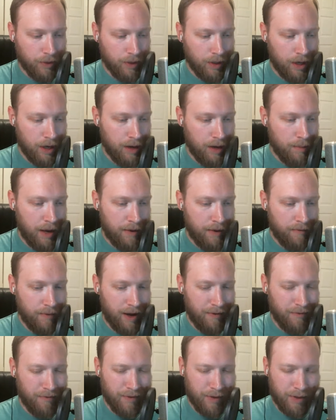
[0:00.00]

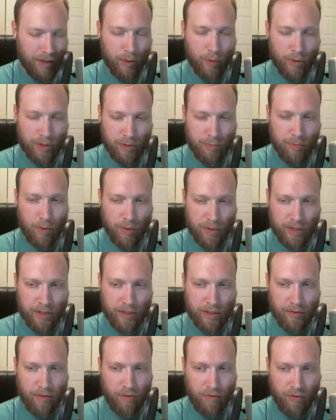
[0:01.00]
I feel like we're supposed
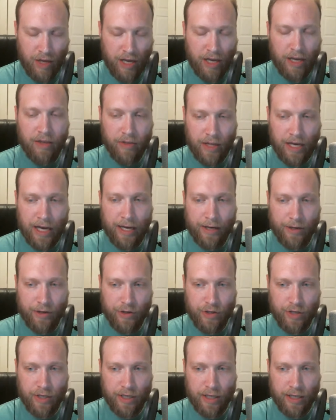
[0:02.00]
to think that
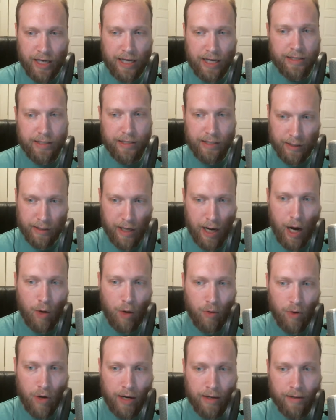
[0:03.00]
she gets it now,
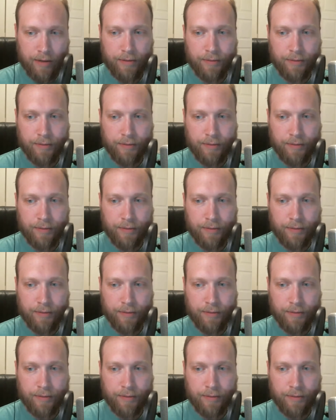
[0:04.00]
right?